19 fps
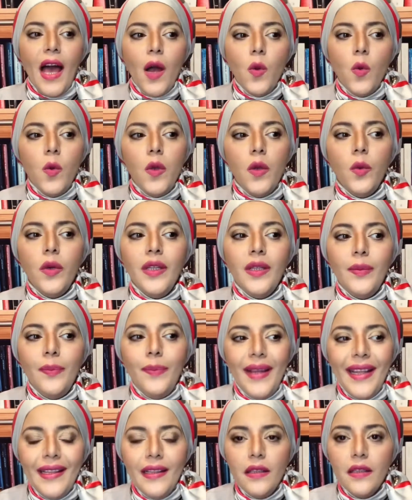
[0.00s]
we will
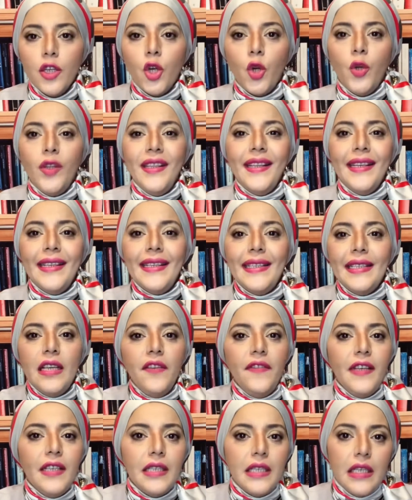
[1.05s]
build
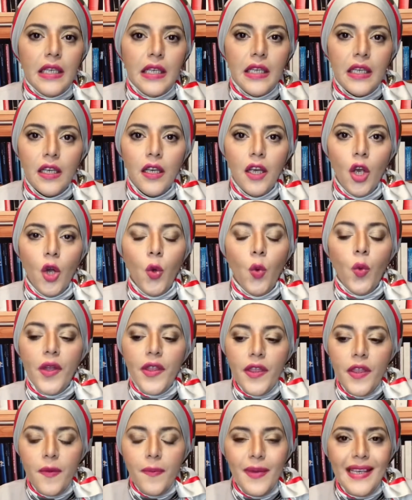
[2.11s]
connectivity
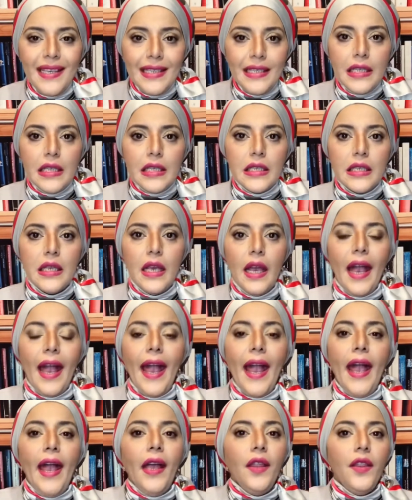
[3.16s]
with the business
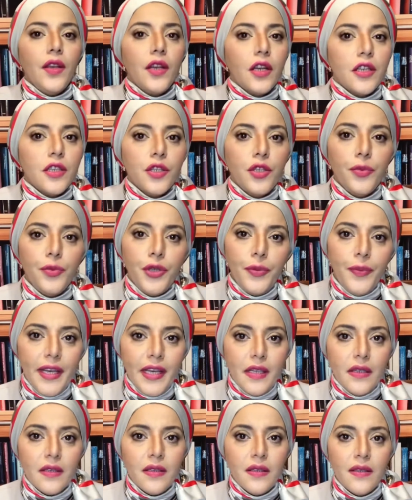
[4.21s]
and the customer base